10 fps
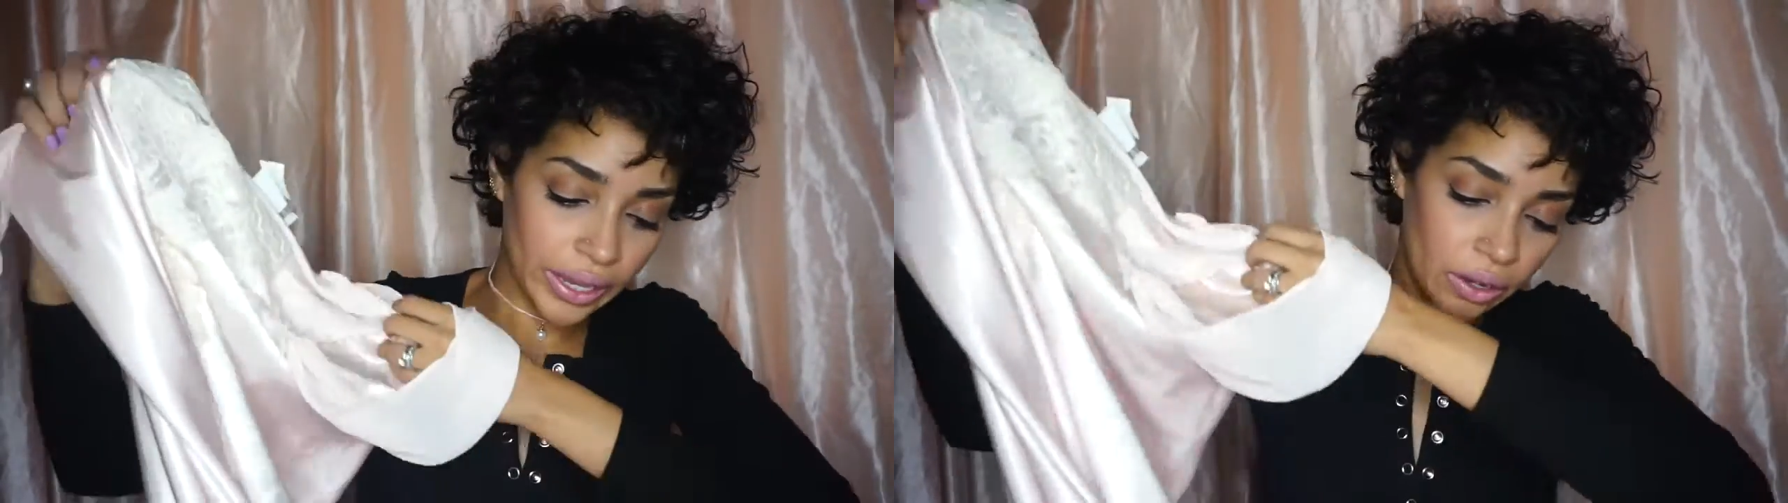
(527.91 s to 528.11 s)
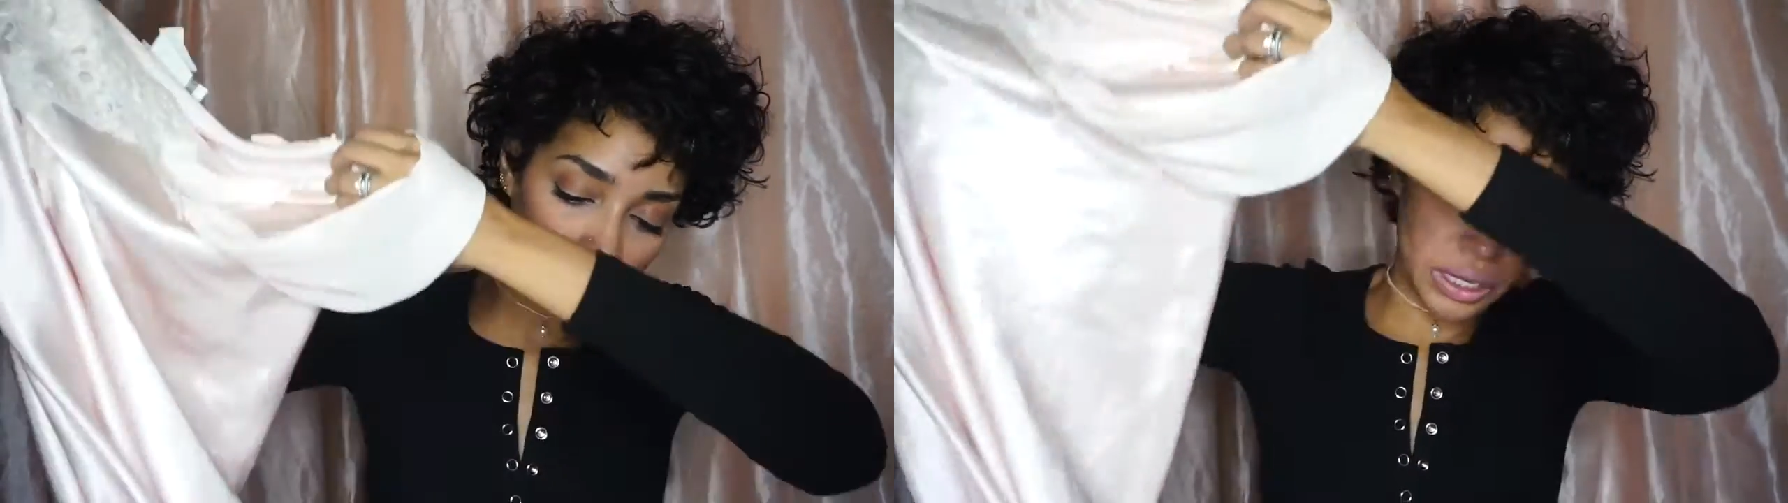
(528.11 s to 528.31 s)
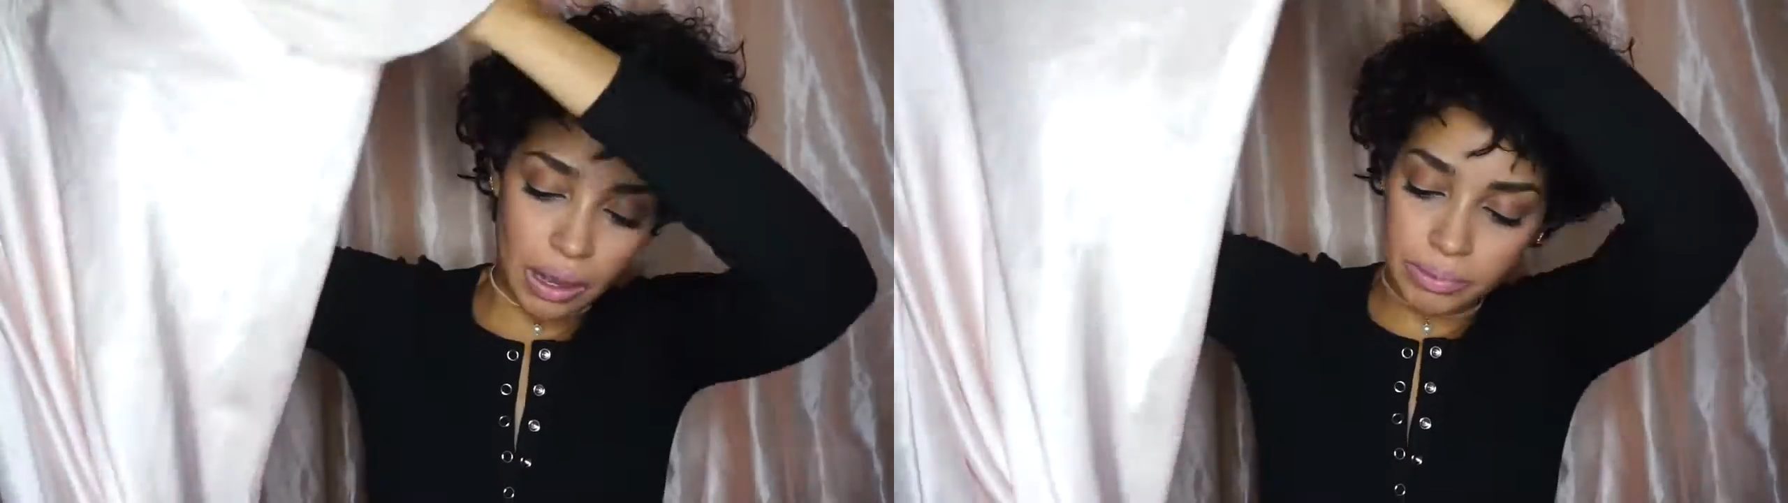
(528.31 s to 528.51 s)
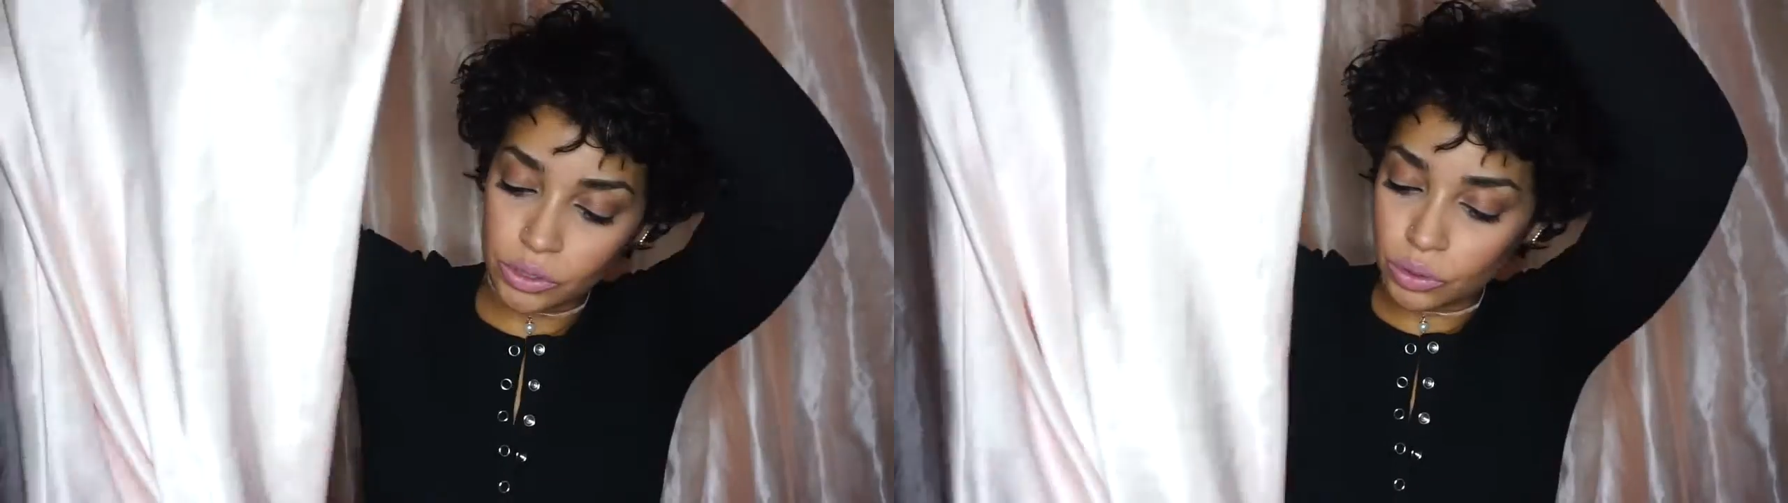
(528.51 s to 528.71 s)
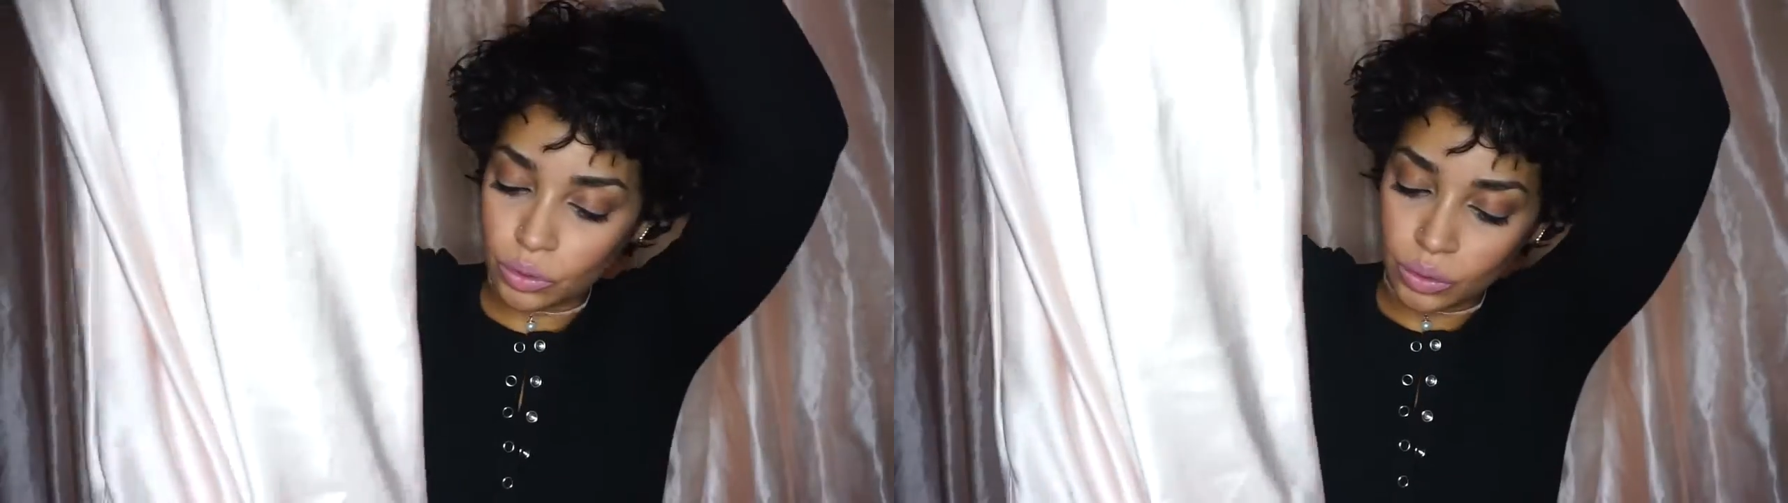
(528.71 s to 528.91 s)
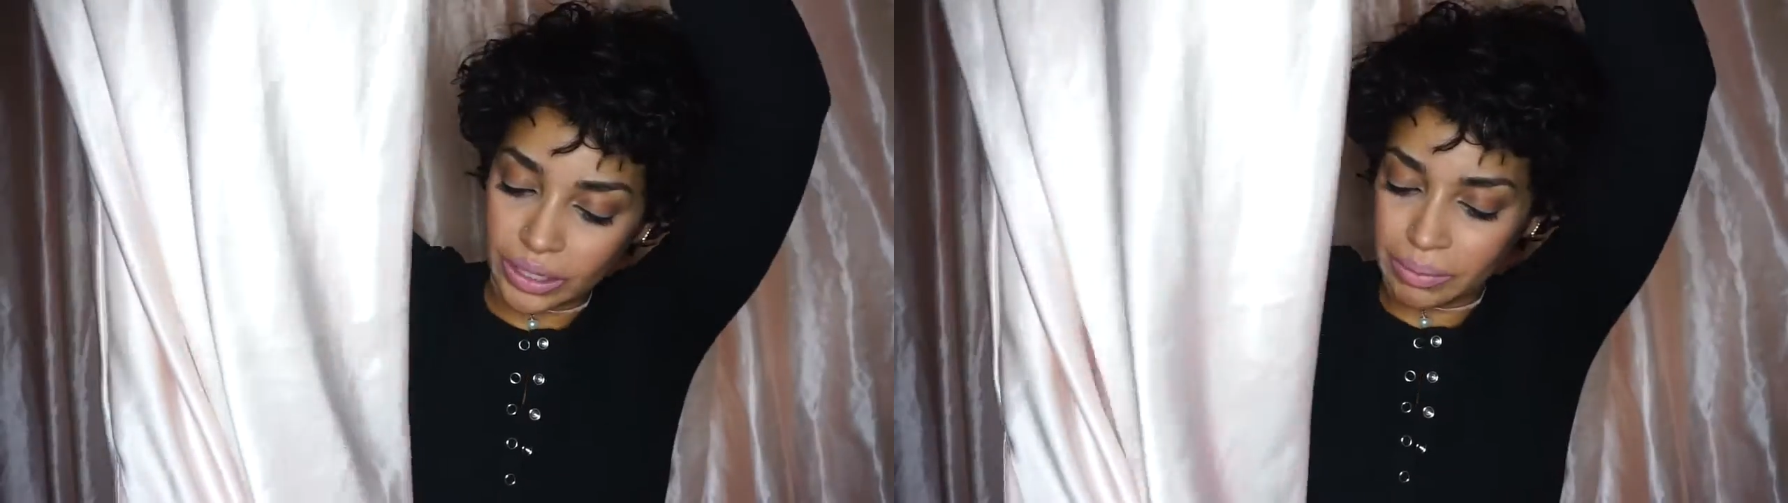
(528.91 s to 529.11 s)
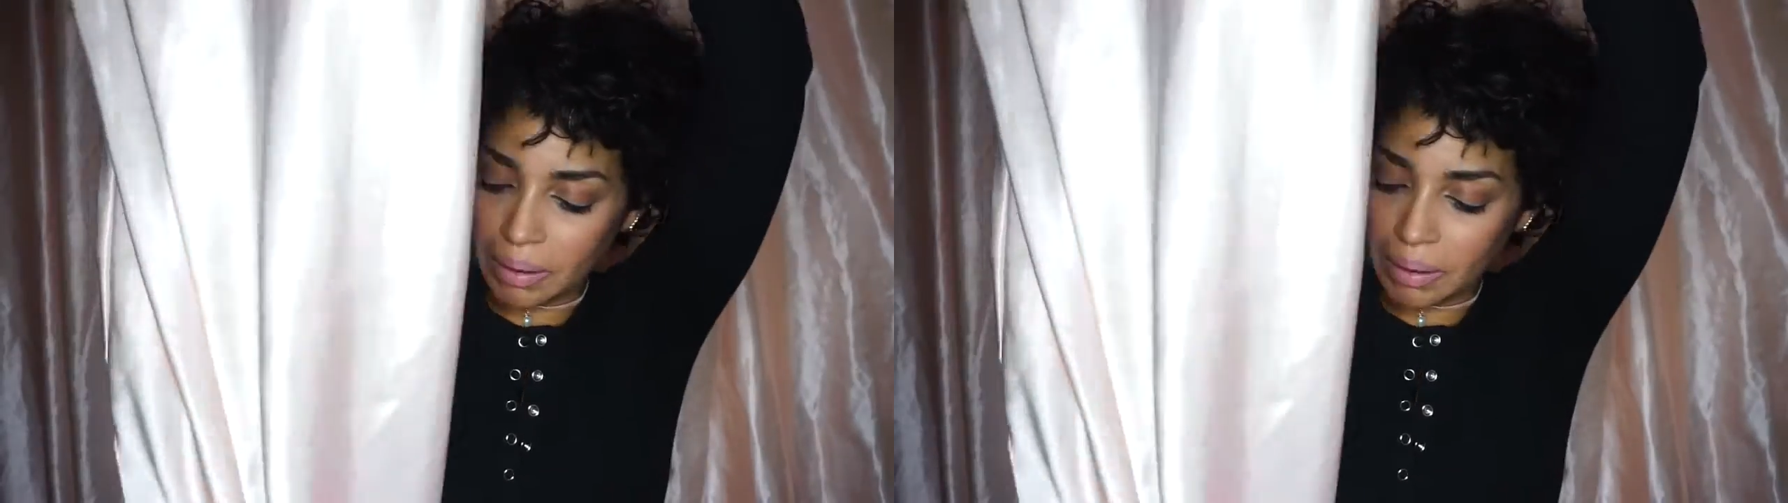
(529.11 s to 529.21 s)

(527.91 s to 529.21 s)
It goes up to like